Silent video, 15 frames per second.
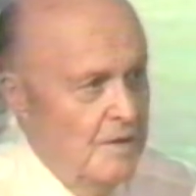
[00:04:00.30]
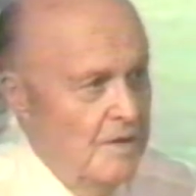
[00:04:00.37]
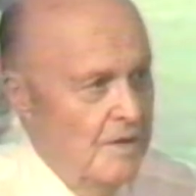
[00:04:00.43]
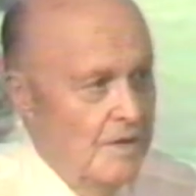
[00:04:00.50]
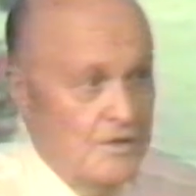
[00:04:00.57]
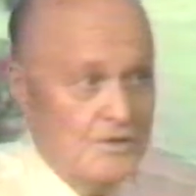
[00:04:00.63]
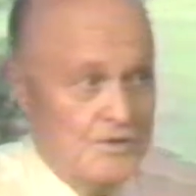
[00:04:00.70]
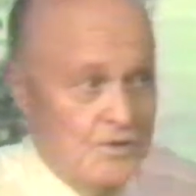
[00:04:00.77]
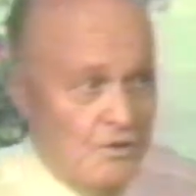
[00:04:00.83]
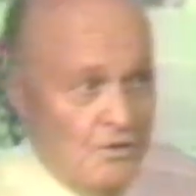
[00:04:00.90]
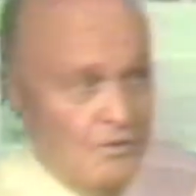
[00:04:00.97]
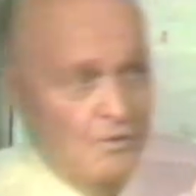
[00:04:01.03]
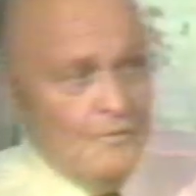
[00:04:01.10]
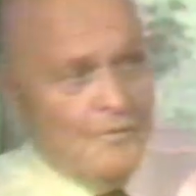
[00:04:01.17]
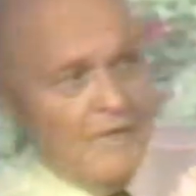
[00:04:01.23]

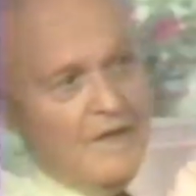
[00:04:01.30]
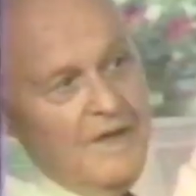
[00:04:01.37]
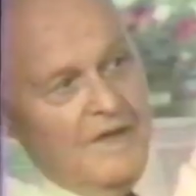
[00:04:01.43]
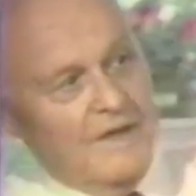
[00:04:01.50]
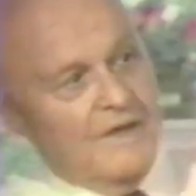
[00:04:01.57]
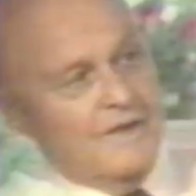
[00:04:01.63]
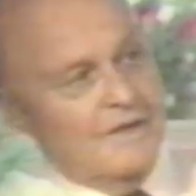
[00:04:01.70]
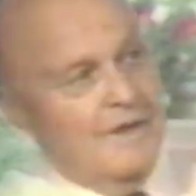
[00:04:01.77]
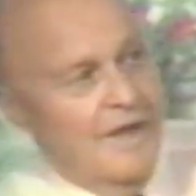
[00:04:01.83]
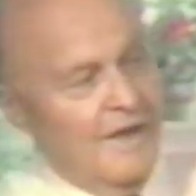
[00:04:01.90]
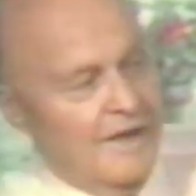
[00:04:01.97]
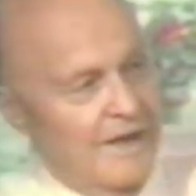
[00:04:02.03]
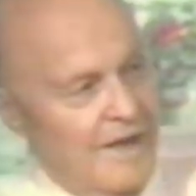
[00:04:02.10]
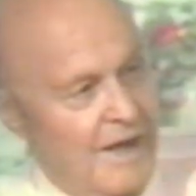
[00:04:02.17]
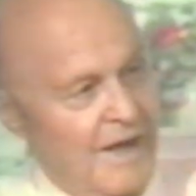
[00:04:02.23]
very
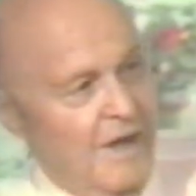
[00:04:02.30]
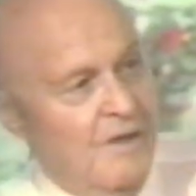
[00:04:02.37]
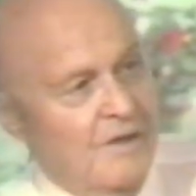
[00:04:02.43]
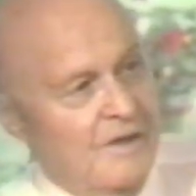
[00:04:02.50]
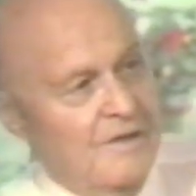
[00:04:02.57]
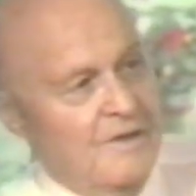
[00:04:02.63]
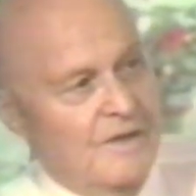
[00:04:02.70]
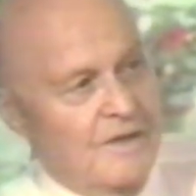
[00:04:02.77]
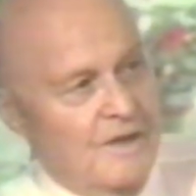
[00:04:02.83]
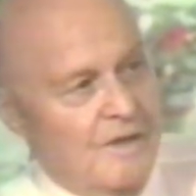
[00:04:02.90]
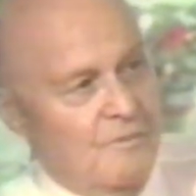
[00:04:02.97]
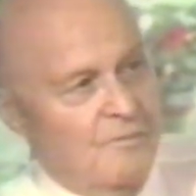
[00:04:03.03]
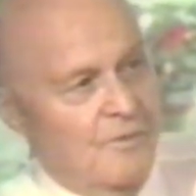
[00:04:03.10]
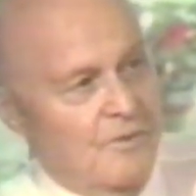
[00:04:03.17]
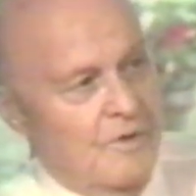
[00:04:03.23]
effectively,
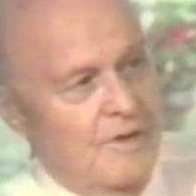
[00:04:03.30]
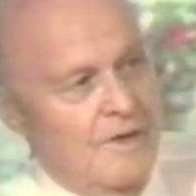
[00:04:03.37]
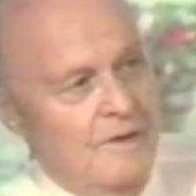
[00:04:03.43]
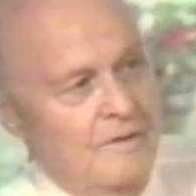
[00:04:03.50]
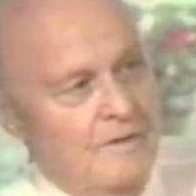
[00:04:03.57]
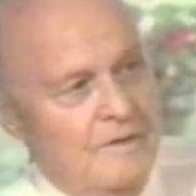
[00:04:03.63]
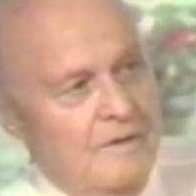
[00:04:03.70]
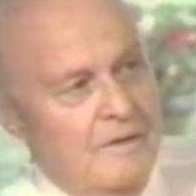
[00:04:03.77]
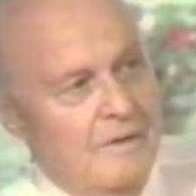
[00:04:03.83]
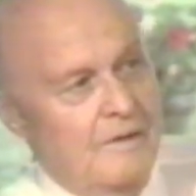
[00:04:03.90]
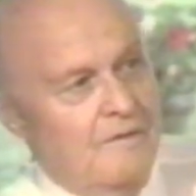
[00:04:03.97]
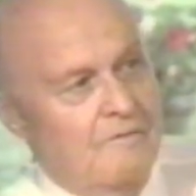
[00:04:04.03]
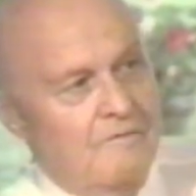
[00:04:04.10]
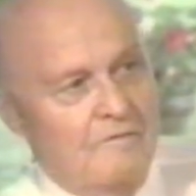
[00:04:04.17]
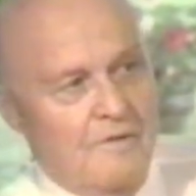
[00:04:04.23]
as Bill
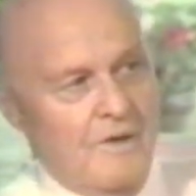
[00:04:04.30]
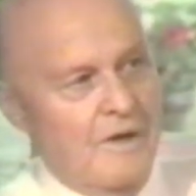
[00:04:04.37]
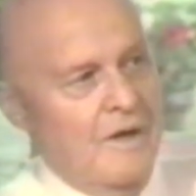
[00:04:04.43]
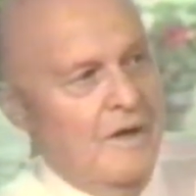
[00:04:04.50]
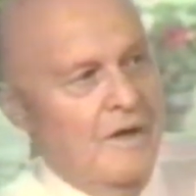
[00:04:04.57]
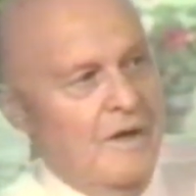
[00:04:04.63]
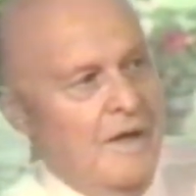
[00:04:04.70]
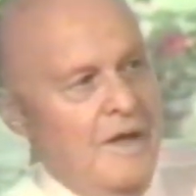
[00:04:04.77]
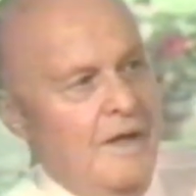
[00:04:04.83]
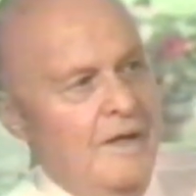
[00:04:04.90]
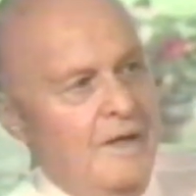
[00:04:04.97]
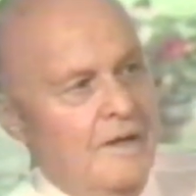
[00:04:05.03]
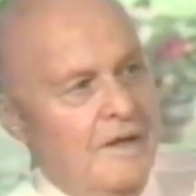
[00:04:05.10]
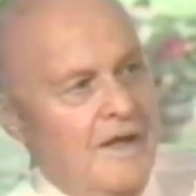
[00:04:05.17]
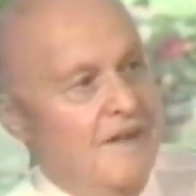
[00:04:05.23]
Sredenchek
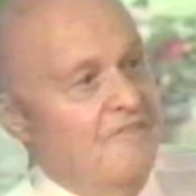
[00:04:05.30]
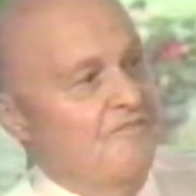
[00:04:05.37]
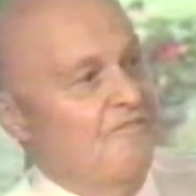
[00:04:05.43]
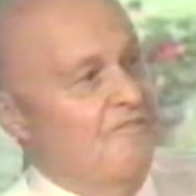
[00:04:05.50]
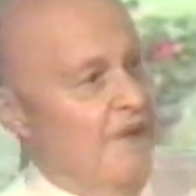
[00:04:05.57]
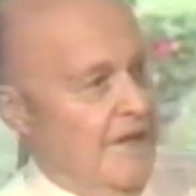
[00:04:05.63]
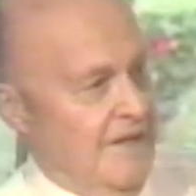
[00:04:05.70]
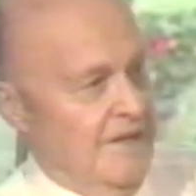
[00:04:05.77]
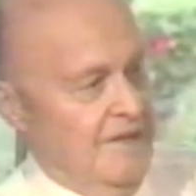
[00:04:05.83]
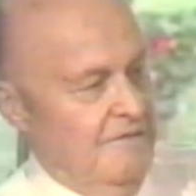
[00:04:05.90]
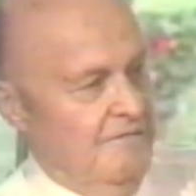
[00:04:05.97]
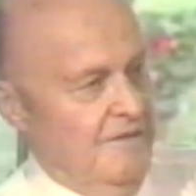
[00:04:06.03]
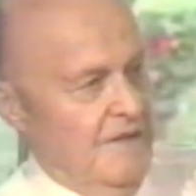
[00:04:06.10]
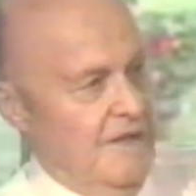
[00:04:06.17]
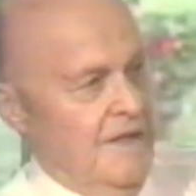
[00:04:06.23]
initially said it
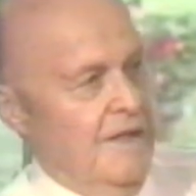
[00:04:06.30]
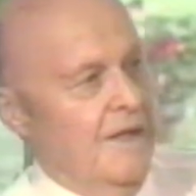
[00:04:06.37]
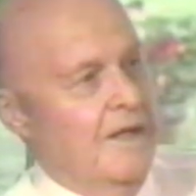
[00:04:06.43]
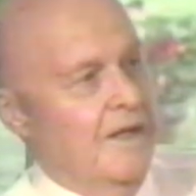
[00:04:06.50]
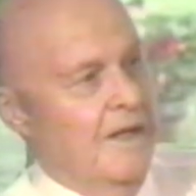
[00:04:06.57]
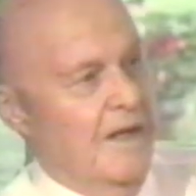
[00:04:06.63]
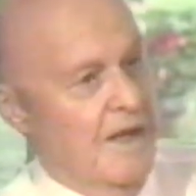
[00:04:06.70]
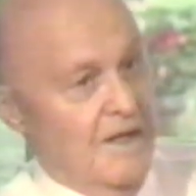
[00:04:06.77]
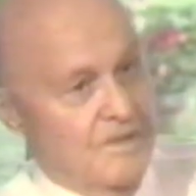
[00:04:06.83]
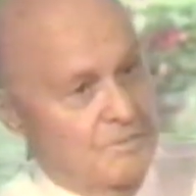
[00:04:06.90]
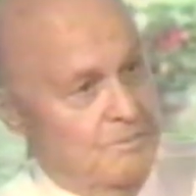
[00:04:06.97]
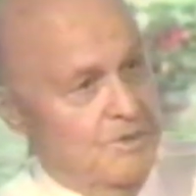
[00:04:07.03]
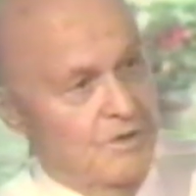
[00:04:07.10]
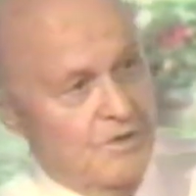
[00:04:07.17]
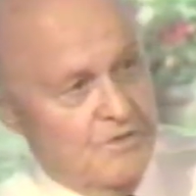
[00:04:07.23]
should be done, not
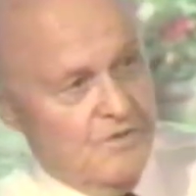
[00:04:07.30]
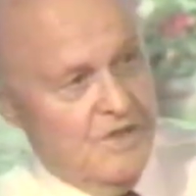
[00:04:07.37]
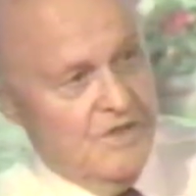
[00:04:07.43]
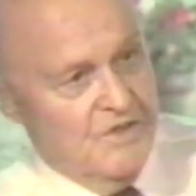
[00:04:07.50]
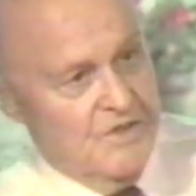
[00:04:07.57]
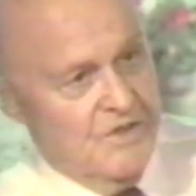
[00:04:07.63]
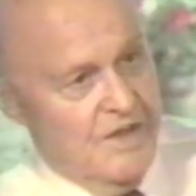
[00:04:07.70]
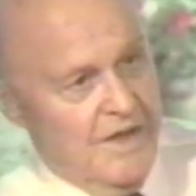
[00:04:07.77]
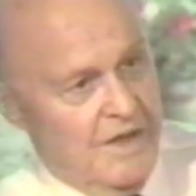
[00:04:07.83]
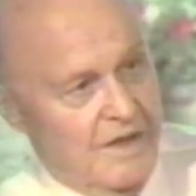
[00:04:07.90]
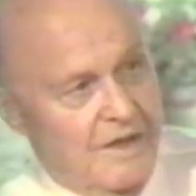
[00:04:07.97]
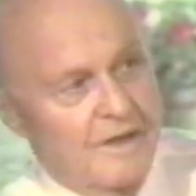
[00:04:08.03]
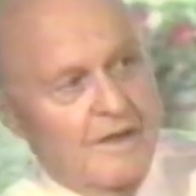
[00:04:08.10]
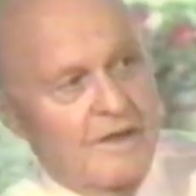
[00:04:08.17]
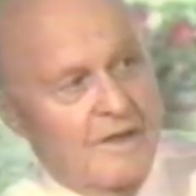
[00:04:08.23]
just slopped out,
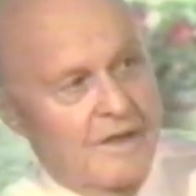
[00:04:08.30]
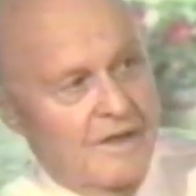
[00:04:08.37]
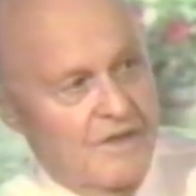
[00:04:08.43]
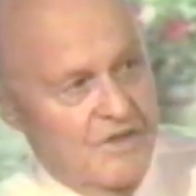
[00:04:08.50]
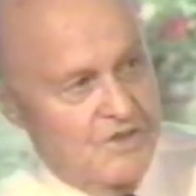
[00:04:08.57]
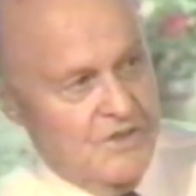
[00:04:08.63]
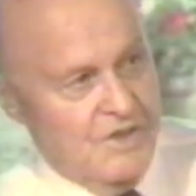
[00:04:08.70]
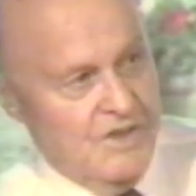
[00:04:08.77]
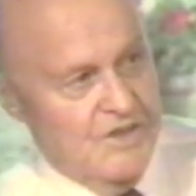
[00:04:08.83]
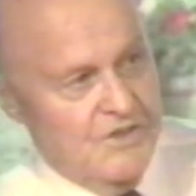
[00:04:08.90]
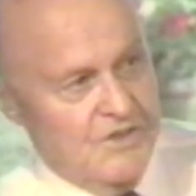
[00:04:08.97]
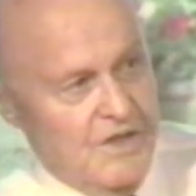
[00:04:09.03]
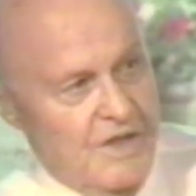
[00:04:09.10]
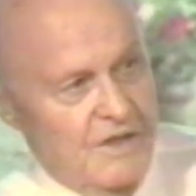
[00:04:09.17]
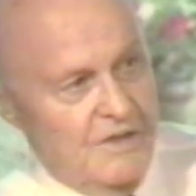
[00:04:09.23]
by
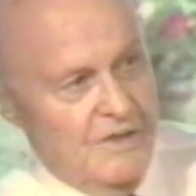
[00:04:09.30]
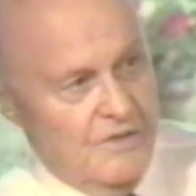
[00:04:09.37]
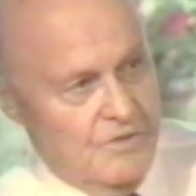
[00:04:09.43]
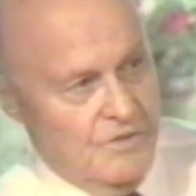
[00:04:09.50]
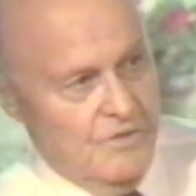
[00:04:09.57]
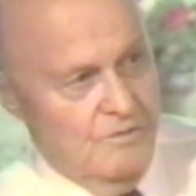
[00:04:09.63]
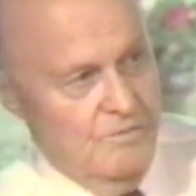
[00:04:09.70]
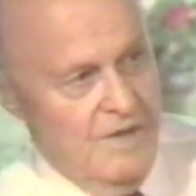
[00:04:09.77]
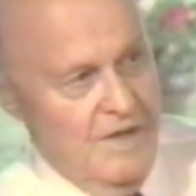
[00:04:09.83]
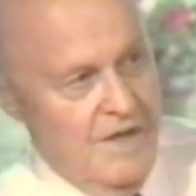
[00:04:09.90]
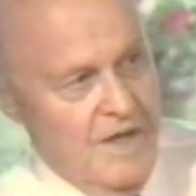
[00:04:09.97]
first